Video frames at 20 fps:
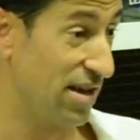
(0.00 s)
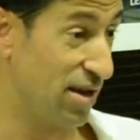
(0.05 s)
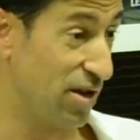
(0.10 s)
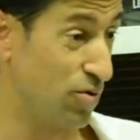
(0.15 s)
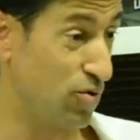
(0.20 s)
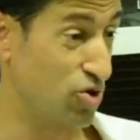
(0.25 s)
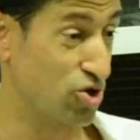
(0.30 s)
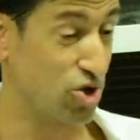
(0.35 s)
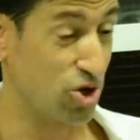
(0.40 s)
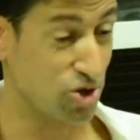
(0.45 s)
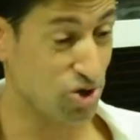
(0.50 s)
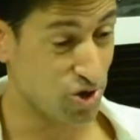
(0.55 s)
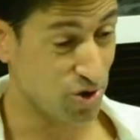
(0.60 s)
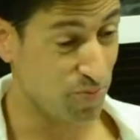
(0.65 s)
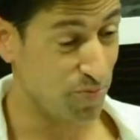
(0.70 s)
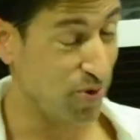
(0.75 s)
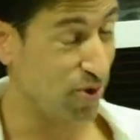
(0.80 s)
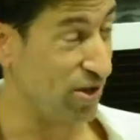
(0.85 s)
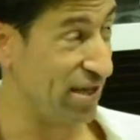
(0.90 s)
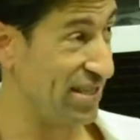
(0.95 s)
He was also
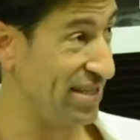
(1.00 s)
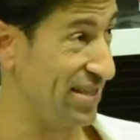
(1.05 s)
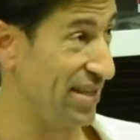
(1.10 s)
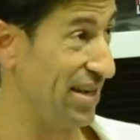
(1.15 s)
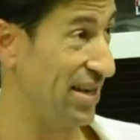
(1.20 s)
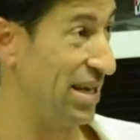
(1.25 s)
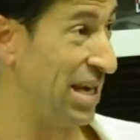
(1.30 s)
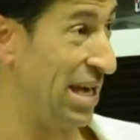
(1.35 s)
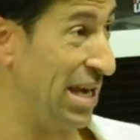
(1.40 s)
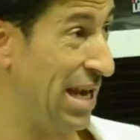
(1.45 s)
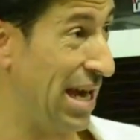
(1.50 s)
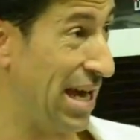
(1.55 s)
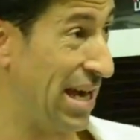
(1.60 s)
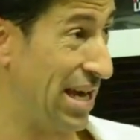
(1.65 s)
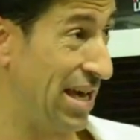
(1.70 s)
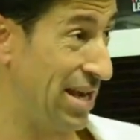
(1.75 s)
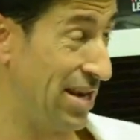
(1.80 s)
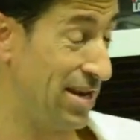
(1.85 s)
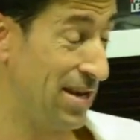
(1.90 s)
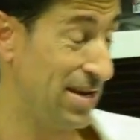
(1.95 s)
protesting
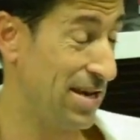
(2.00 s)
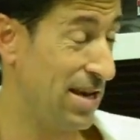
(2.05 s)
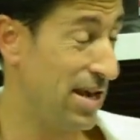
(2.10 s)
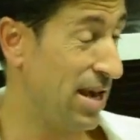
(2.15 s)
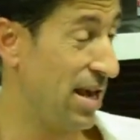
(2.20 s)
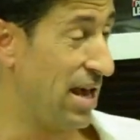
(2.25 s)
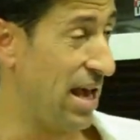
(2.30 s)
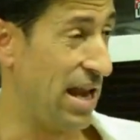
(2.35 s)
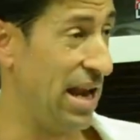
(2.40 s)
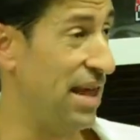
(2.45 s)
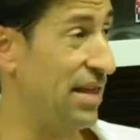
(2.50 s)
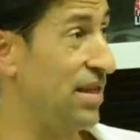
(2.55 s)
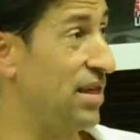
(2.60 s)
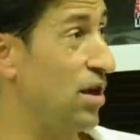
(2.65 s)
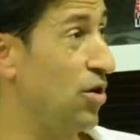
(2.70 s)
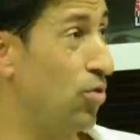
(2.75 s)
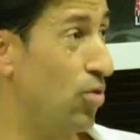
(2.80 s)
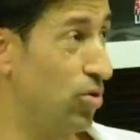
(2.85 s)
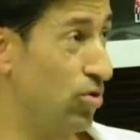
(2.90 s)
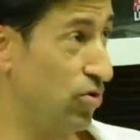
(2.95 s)
again, and I
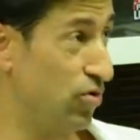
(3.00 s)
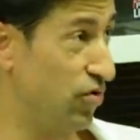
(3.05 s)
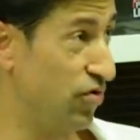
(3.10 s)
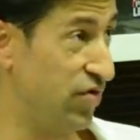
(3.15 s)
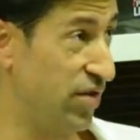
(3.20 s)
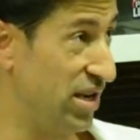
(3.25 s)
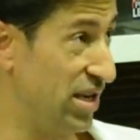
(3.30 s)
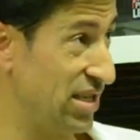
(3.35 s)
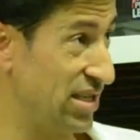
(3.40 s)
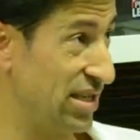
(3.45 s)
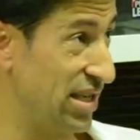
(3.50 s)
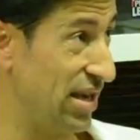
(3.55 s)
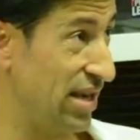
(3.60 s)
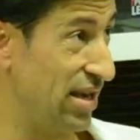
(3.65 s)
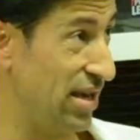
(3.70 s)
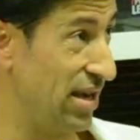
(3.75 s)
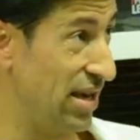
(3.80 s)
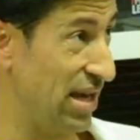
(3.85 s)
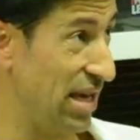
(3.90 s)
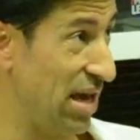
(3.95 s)
didn't want to finish
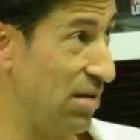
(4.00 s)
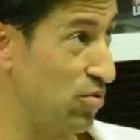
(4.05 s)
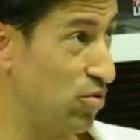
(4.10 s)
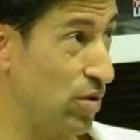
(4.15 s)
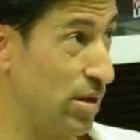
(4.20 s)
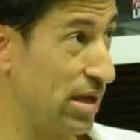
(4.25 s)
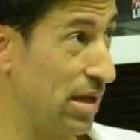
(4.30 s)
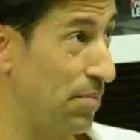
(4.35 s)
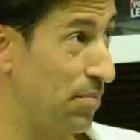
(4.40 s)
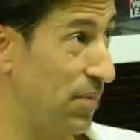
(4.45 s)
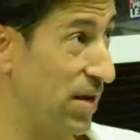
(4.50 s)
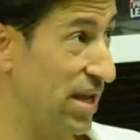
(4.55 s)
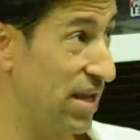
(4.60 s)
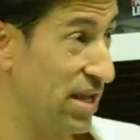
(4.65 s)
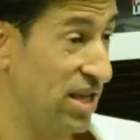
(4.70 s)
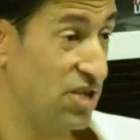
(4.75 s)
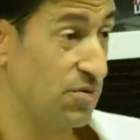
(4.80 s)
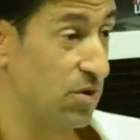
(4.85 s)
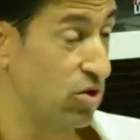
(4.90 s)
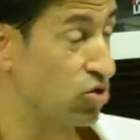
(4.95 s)
the game with ten
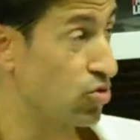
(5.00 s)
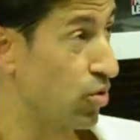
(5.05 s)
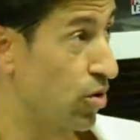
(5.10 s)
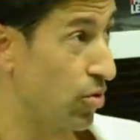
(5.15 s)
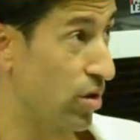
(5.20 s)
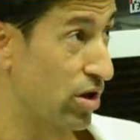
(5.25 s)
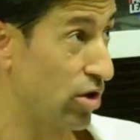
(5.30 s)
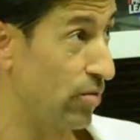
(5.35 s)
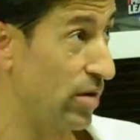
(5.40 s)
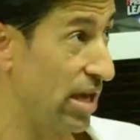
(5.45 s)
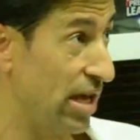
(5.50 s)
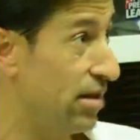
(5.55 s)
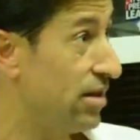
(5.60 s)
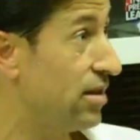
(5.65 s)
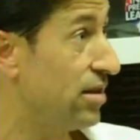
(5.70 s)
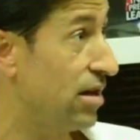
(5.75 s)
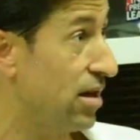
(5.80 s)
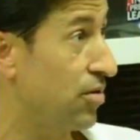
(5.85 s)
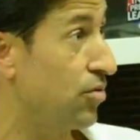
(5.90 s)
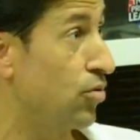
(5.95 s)
players because we were
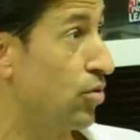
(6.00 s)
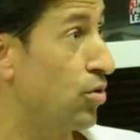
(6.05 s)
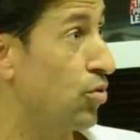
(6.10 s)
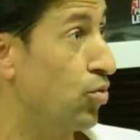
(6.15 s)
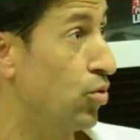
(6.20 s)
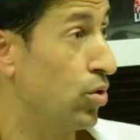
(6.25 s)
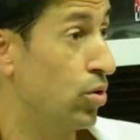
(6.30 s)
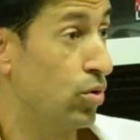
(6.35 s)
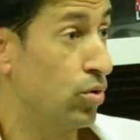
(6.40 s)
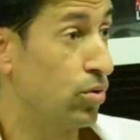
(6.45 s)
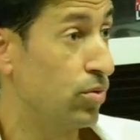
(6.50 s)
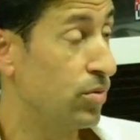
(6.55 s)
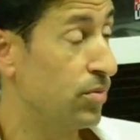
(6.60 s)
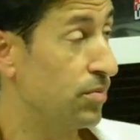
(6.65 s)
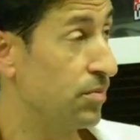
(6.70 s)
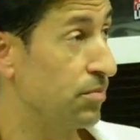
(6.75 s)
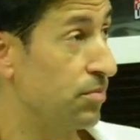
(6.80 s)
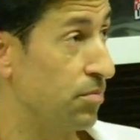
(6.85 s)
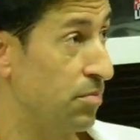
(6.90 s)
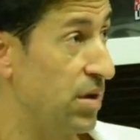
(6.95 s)
dominated and we would
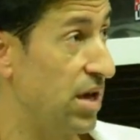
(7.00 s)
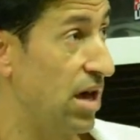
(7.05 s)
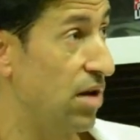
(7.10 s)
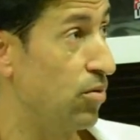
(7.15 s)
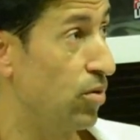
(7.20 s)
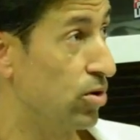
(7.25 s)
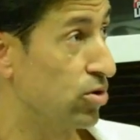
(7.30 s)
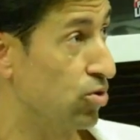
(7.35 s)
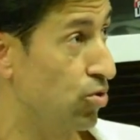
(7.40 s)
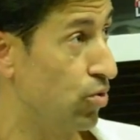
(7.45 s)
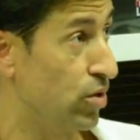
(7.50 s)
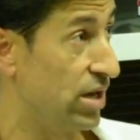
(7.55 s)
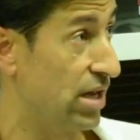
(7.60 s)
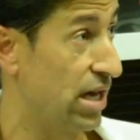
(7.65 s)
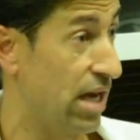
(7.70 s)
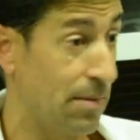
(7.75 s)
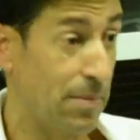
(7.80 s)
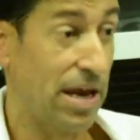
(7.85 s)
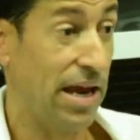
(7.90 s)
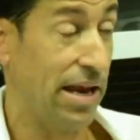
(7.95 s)
be able to win
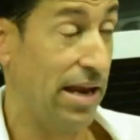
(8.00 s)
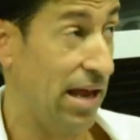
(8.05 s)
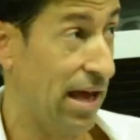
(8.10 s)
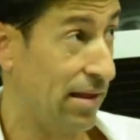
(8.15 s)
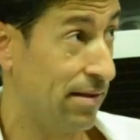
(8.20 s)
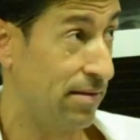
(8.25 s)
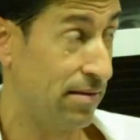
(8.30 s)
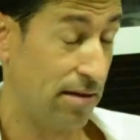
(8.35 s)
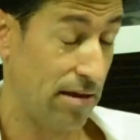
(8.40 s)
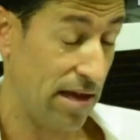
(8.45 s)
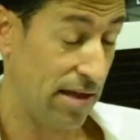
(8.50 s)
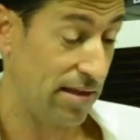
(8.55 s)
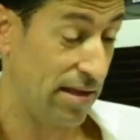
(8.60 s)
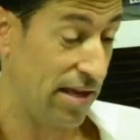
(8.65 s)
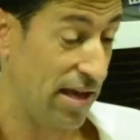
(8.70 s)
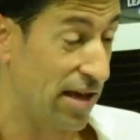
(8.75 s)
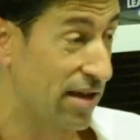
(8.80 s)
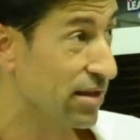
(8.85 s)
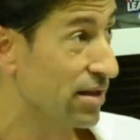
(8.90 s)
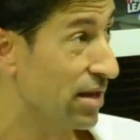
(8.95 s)
the game. And at, at
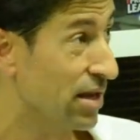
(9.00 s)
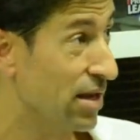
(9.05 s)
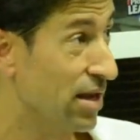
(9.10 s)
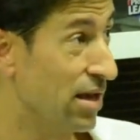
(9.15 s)
the end,